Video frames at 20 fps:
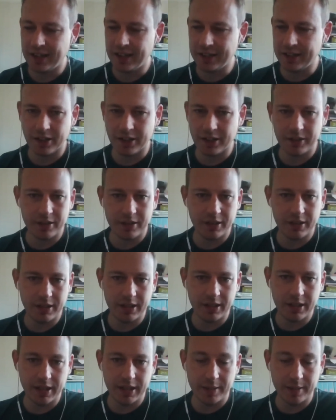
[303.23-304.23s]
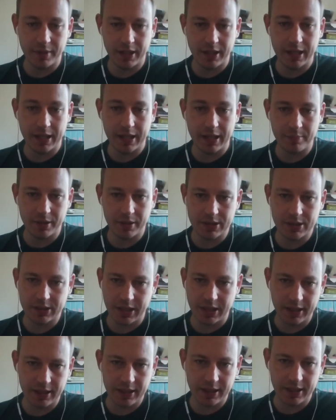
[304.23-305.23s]
You know, and then an ambulance
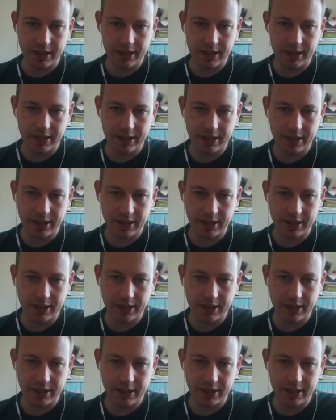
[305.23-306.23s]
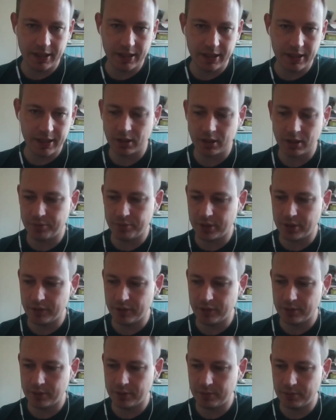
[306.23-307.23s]
came, took me to a
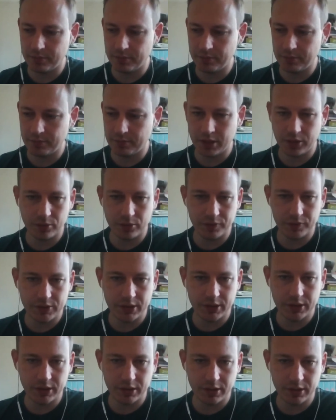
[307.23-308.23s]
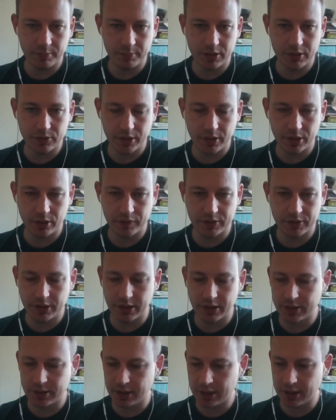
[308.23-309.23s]
private medical facility, mental health
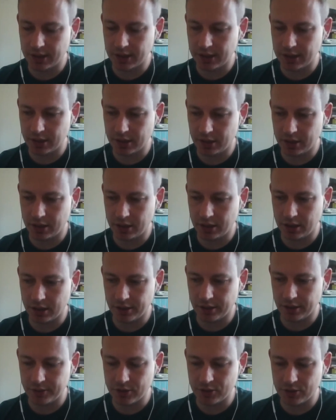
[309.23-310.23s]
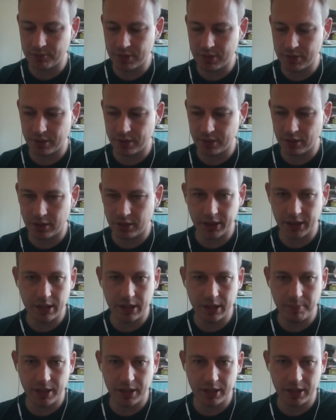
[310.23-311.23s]
facility, and I just remember lying in
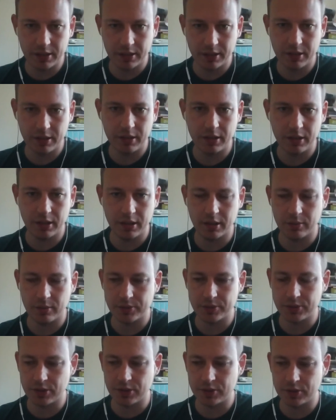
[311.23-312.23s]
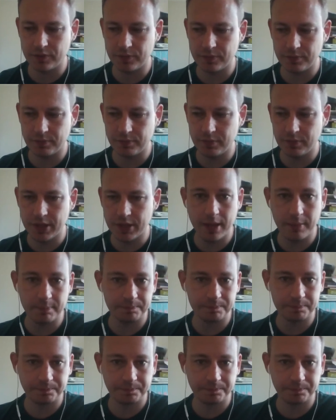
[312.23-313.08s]
the bed and I was just numb.